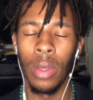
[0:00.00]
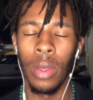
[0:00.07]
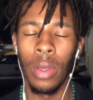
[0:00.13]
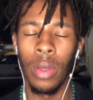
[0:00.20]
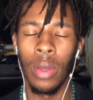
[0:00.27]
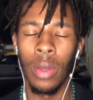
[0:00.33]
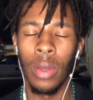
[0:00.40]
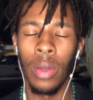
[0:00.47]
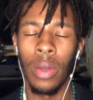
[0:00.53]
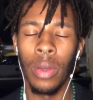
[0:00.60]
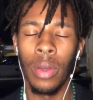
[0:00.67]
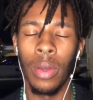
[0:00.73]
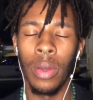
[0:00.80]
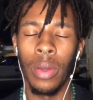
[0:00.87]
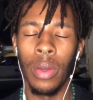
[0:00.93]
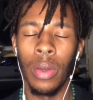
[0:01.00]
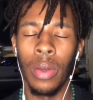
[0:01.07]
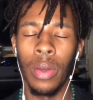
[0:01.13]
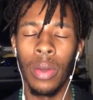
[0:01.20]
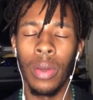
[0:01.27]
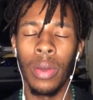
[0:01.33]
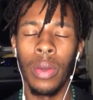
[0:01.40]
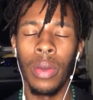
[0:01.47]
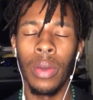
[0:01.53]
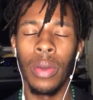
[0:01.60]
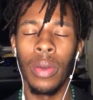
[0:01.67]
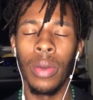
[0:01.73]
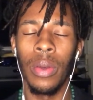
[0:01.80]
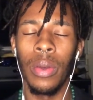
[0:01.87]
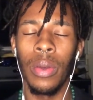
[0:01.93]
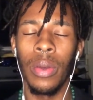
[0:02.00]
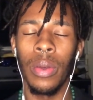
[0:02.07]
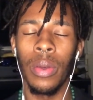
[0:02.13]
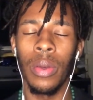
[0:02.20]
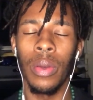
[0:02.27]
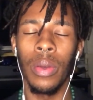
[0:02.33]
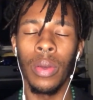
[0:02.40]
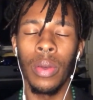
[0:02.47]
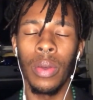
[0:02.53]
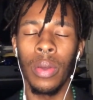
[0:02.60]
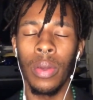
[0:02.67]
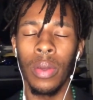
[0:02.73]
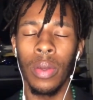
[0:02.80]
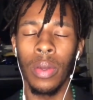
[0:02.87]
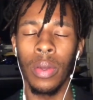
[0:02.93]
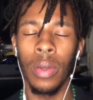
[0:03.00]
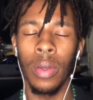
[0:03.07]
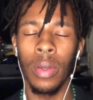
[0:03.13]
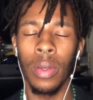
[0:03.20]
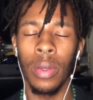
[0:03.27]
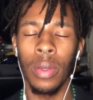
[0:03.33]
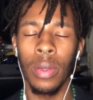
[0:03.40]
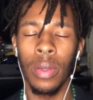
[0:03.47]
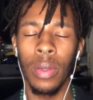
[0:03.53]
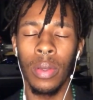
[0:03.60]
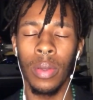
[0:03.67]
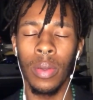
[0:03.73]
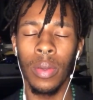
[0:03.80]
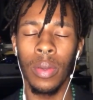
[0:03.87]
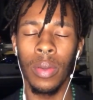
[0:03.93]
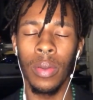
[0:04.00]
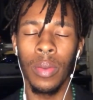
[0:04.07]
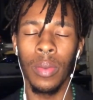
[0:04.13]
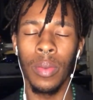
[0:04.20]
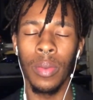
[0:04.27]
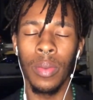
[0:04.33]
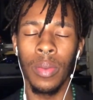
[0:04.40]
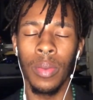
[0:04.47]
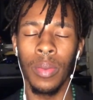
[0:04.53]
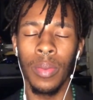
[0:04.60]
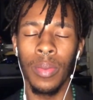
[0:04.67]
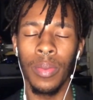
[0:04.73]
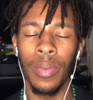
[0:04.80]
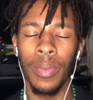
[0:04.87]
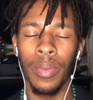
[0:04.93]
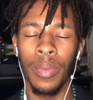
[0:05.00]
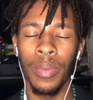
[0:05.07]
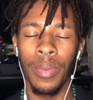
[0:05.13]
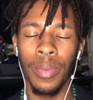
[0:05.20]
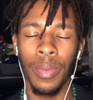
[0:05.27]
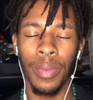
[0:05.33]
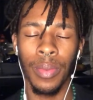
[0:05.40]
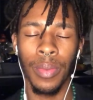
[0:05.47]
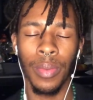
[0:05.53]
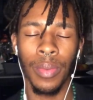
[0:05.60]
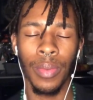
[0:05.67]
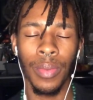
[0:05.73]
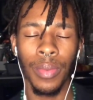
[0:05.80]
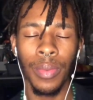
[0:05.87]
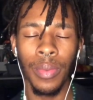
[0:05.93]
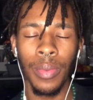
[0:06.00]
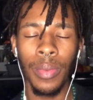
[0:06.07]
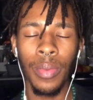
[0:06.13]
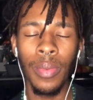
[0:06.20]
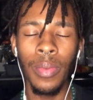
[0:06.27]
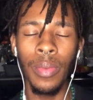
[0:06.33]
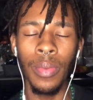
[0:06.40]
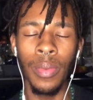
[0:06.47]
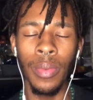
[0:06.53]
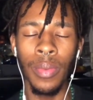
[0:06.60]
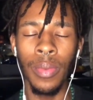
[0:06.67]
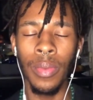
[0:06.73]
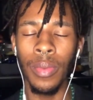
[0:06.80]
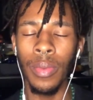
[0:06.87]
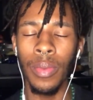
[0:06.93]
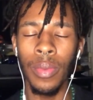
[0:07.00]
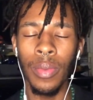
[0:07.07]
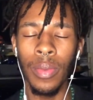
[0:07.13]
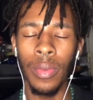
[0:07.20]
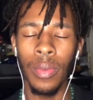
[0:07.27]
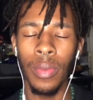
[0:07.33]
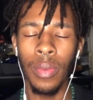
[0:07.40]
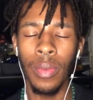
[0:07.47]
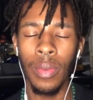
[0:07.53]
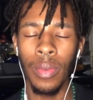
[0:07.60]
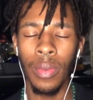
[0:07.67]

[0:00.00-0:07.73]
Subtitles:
Nothing is said.